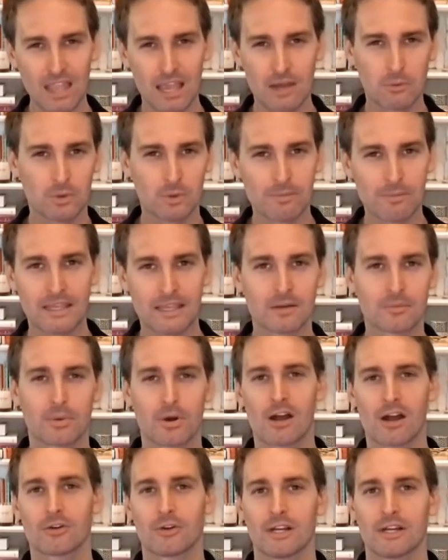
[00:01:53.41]
we're making
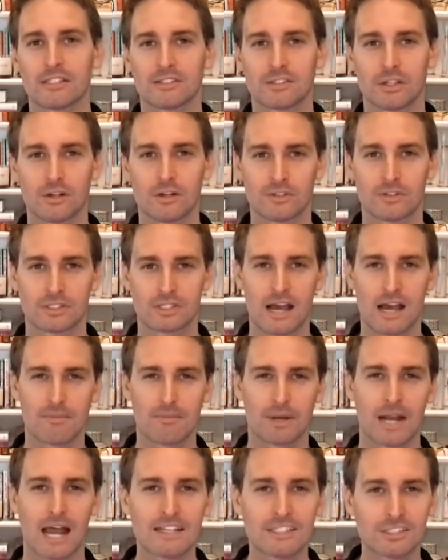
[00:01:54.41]
progress over time.
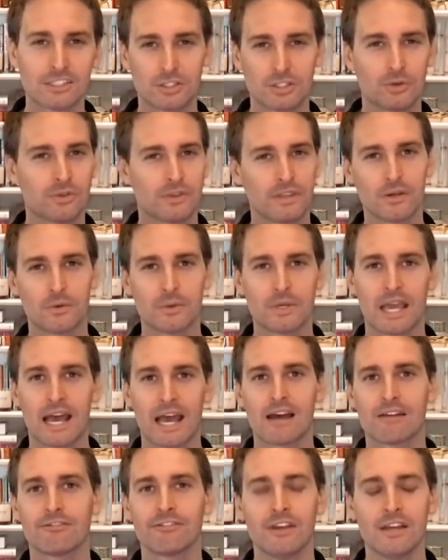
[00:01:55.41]
But I just don't think we
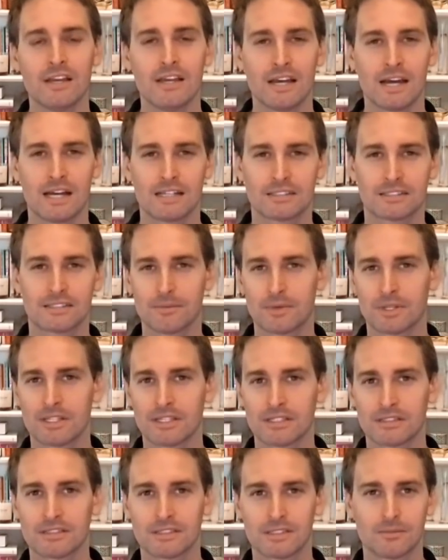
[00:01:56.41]
have some of
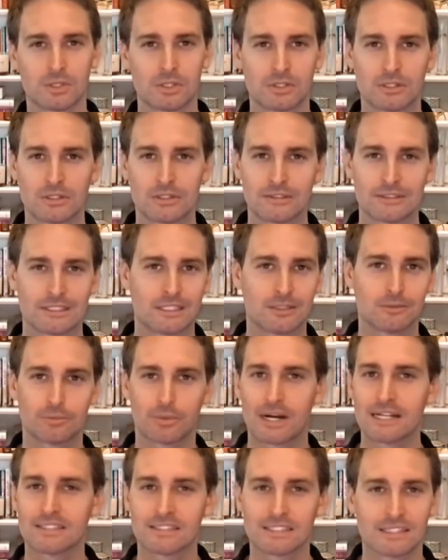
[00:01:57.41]
the similar,
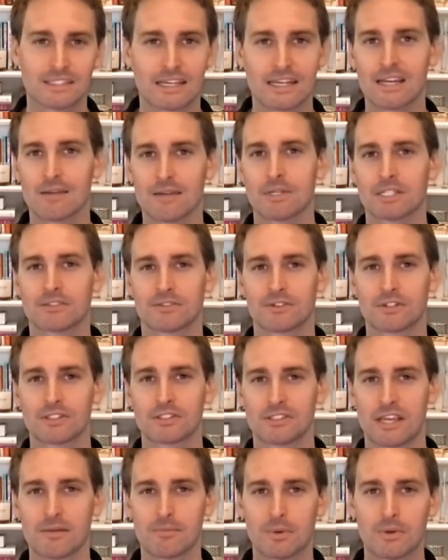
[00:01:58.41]
pricing dynamics, for
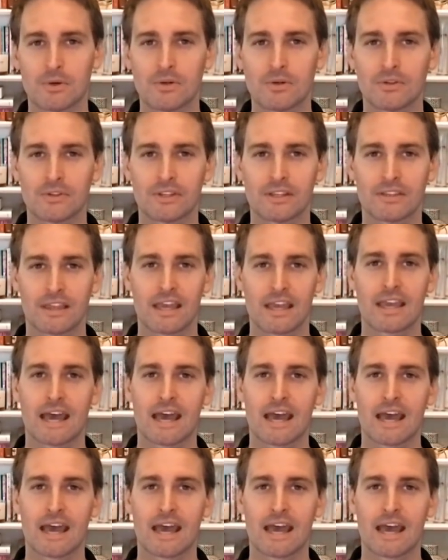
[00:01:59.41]
example, that they